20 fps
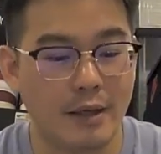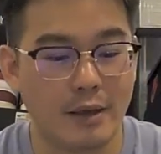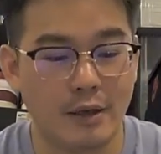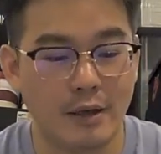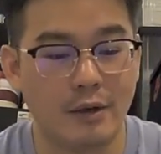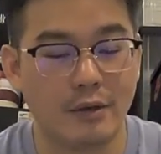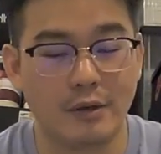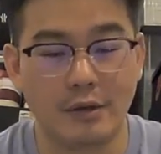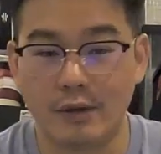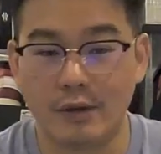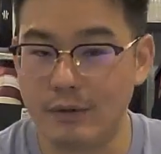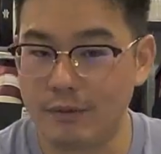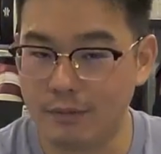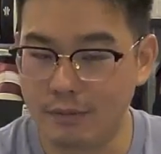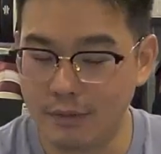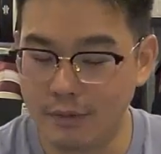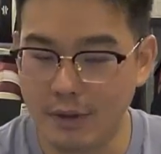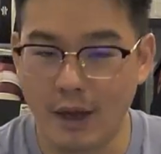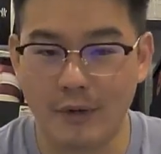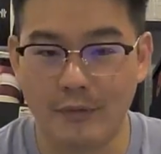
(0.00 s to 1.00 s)
You know, they're
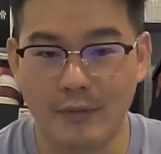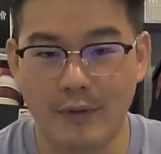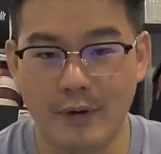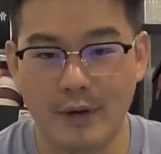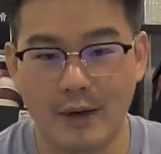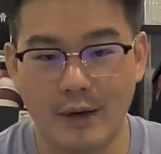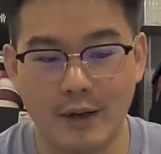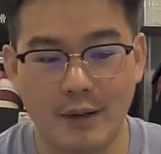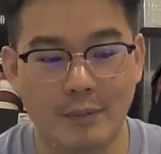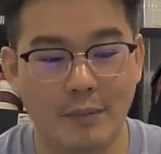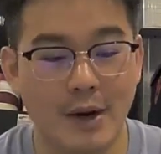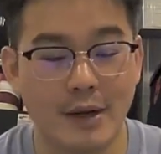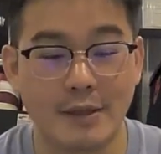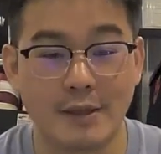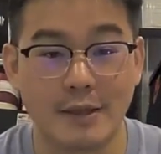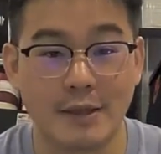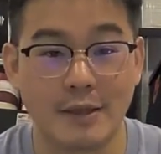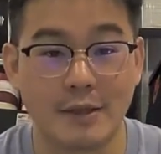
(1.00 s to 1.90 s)
definitely pricey.